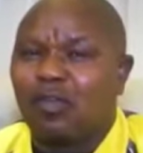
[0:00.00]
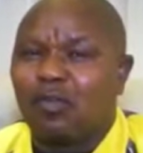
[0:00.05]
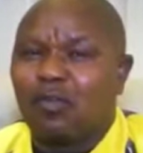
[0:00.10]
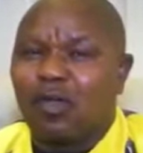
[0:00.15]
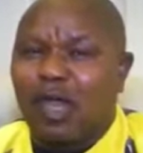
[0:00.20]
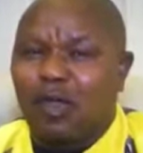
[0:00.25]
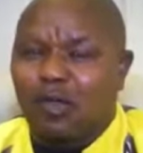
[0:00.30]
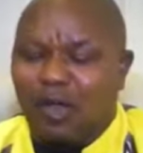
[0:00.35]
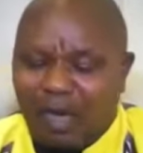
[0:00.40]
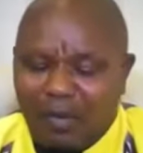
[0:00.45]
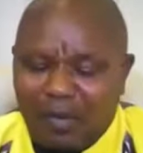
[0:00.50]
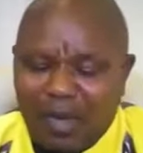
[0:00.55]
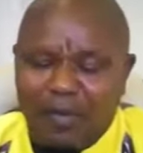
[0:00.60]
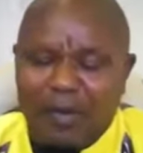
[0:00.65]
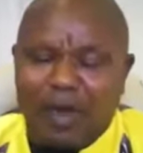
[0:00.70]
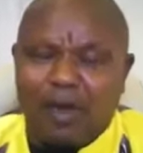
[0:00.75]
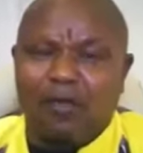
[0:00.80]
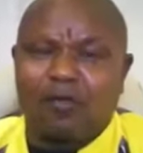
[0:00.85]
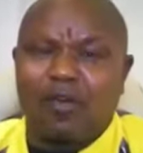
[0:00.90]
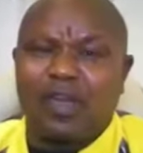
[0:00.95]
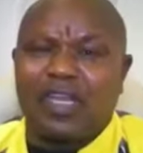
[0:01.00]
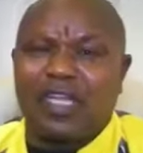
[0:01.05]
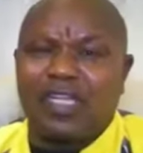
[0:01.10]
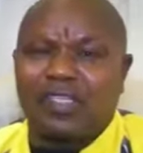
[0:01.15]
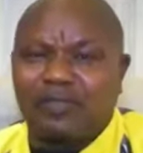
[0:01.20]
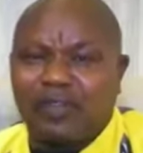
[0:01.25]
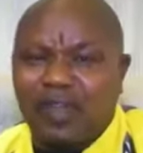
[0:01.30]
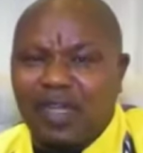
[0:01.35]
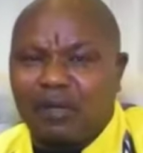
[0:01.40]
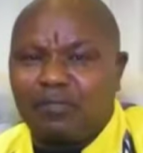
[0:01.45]
You are condemning a man of God
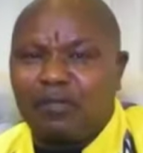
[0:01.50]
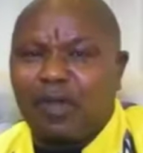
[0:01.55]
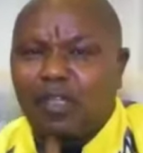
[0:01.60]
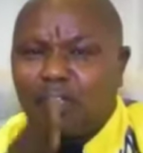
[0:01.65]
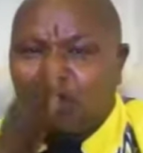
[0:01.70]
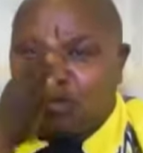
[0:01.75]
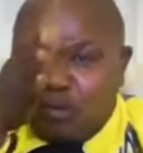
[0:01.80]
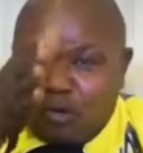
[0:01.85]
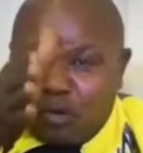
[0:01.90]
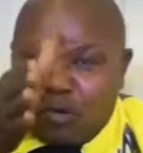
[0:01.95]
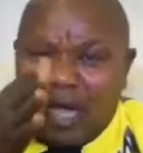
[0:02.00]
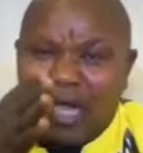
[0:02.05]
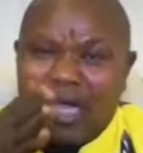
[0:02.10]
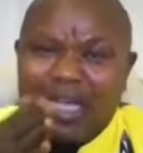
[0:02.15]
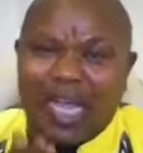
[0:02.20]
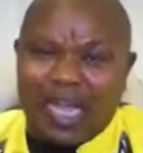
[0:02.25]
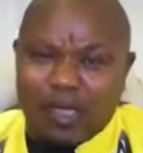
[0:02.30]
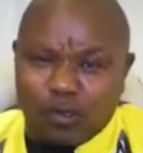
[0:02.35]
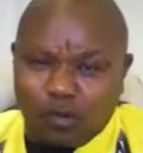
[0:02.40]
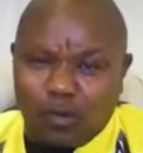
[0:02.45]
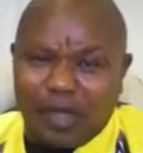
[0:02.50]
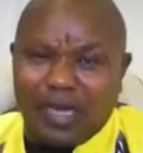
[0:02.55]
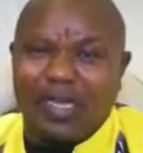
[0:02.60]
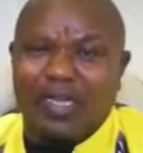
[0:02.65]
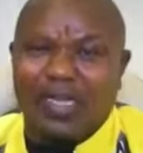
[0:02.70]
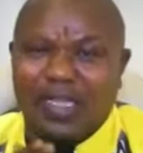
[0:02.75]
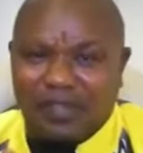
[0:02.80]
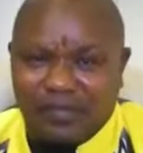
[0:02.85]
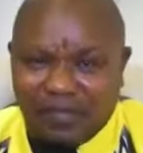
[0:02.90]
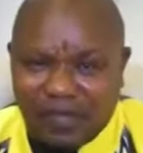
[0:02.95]
is fake, but you as well
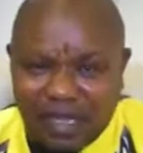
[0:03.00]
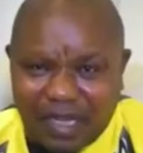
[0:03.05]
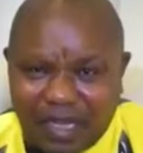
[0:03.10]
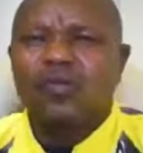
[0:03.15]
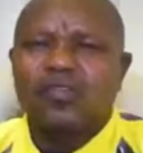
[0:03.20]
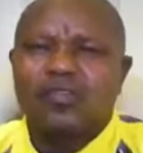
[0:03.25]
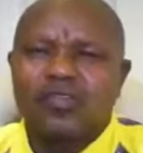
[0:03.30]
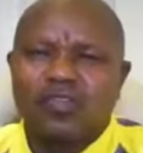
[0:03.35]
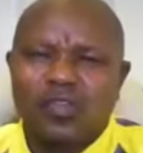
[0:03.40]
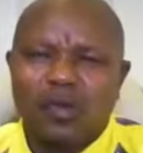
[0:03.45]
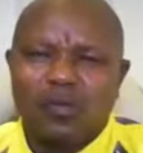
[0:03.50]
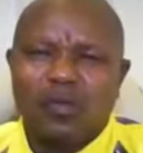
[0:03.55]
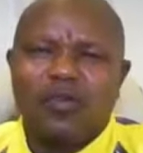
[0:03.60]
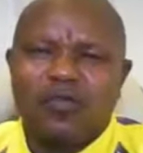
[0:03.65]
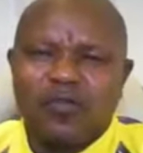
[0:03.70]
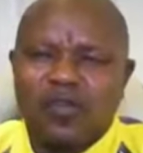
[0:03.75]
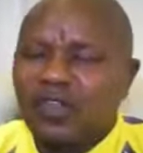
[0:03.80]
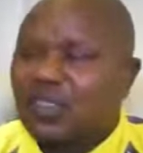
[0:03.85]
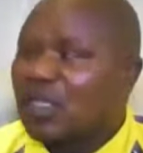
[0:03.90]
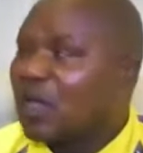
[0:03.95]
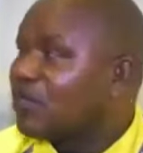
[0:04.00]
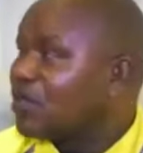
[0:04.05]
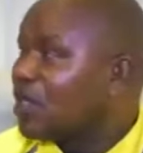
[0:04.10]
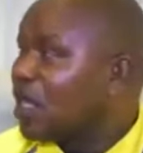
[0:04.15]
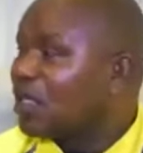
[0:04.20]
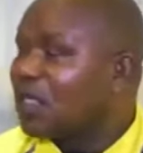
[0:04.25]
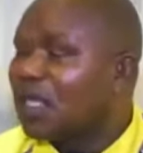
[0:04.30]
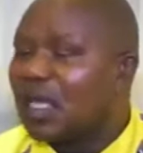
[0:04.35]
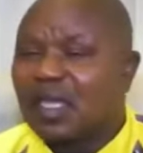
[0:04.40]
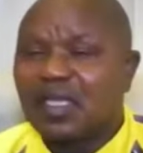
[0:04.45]
is fake. So some of us have
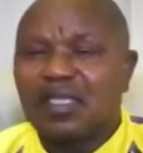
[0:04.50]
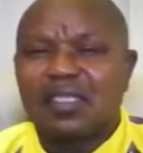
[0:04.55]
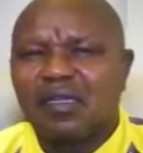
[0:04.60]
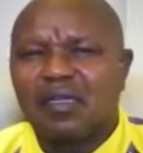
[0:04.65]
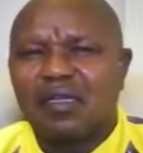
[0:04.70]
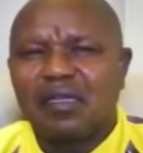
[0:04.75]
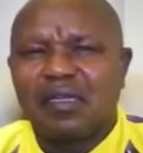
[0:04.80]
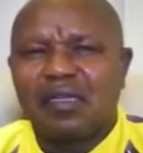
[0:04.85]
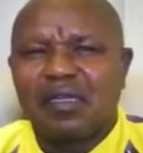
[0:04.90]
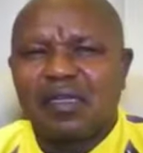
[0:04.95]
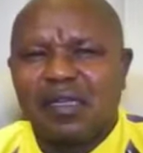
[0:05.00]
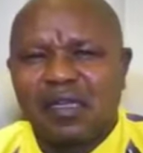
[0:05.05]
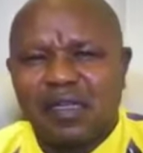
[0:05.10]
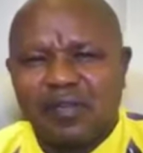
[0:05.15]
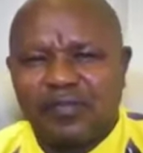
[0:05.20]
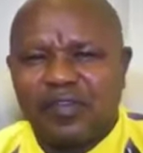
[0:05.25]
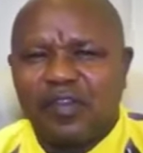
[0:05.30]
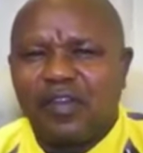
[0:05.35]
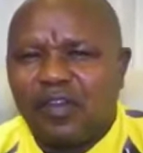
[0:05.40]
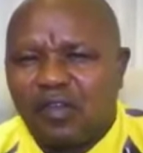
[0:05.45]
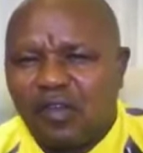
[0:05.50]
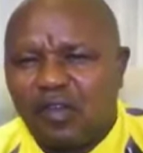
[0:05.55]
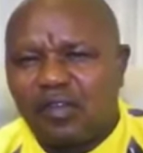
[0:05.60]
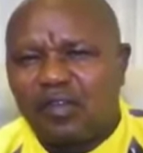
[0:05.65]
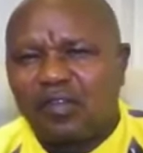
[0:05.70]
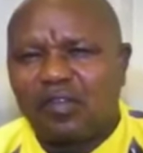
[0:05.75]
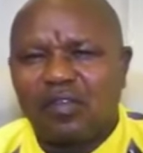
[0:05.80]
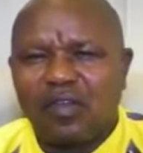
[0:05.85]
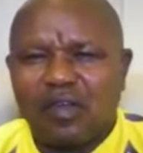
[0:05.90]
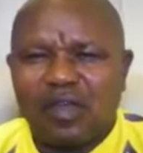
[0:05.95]
started in the video
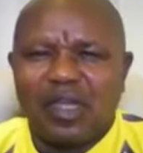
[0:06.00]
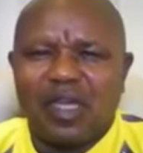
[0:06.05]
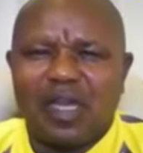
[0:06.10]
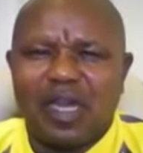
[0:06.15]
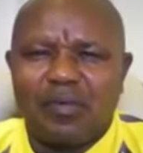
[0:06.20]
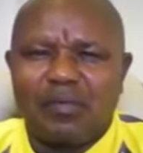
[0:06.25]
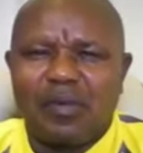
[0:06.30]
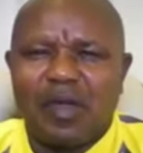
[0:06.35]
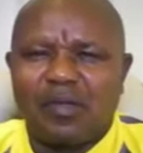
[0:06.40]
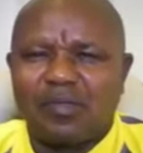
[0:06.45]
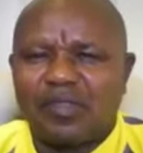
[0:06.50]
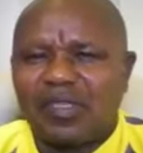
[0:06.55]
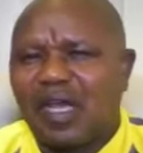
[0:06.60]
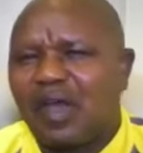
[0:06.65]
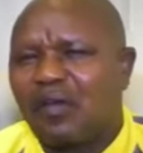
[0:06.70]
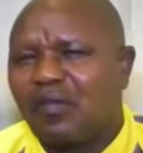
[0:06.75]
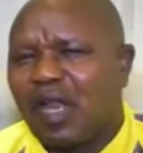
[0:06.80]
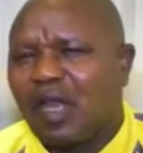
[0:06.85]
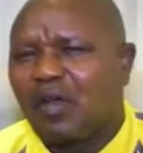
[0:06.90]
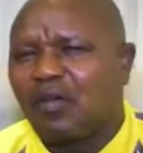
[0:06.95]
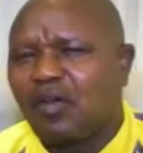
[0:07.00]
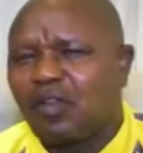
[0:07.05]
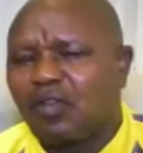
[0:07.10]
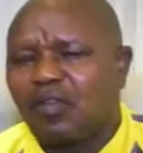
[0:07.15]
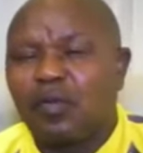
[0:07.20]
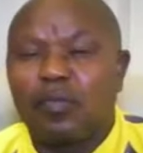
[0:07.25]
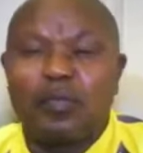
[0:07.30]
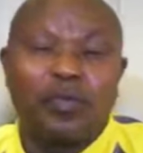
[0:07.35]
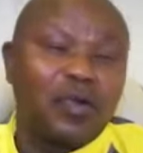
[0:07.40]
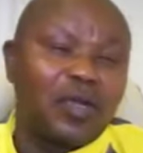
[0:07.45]
talking about how they're going
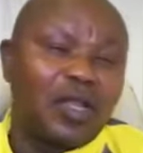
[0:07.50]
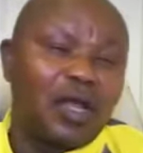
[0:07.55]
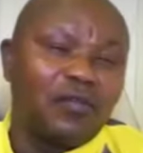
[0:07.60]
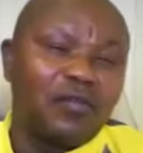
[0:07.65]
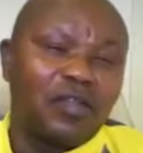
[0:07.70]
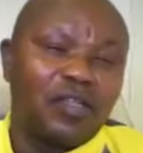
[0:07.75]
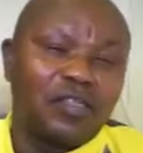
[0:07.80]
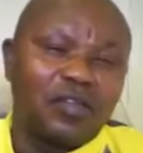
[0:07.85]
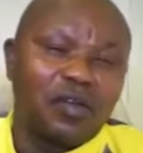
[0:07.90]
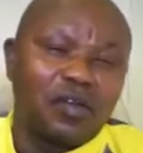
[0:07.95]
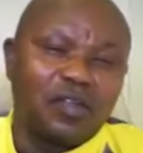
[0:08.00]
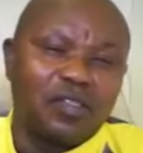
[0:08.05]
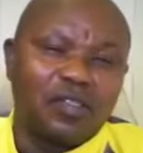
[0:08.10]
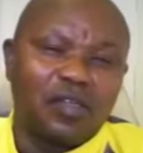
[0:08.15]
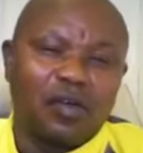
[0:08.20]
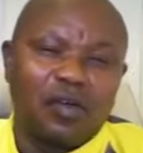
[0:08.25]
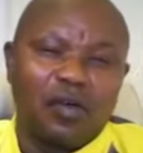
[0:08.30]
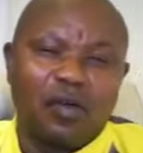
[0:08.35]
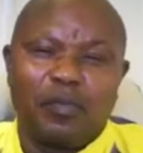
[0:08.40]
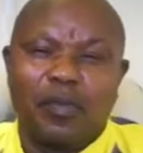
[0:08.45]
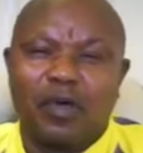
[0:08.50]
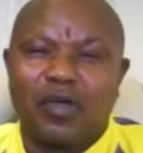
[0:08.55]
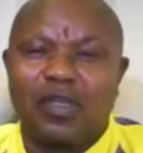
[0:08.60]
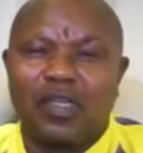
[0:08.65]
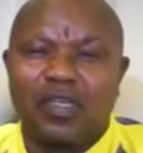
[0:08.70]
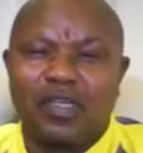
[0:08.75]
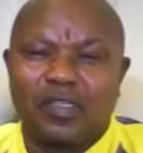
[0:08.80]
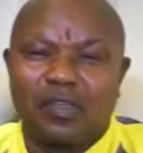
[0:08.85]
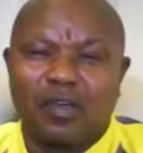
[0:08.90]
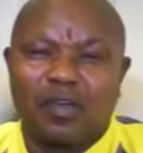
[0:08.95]
to pull down the church or burn
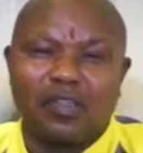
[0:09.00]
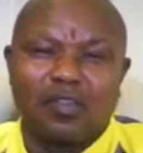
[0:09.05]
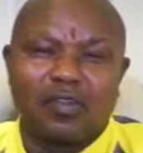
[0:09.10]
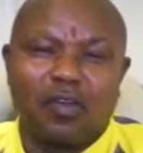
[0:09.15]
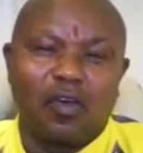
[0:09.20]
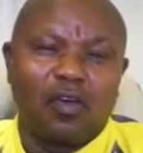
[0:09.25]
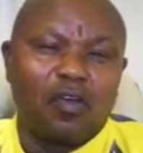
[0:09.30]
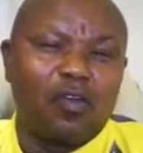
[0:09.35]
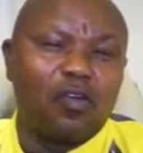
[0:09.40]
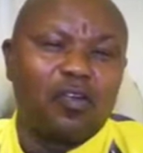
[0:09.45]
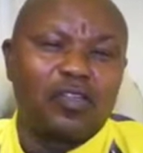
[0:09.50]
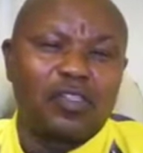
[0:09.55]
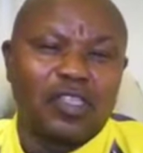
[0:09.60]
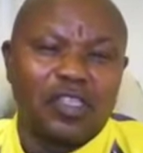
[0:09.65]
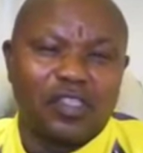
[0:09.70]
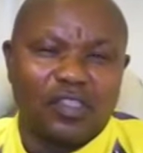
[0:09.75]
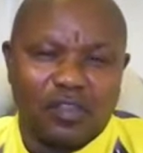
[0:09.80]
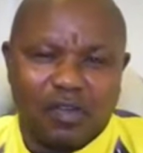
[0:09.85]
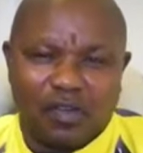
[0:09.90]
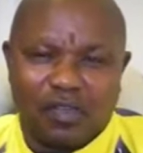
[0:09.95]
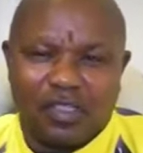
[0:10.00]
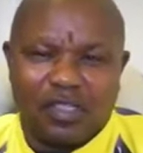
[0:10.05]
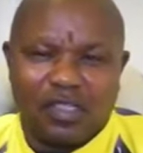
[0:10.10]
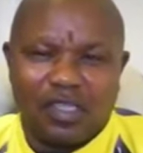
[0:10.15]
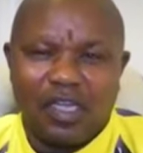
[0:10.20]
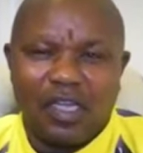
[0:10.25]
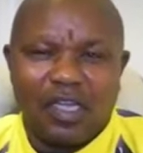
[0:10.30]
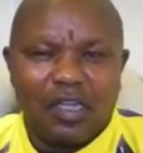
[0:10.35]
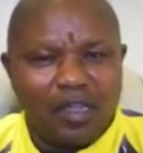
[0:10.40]
the church or close the church.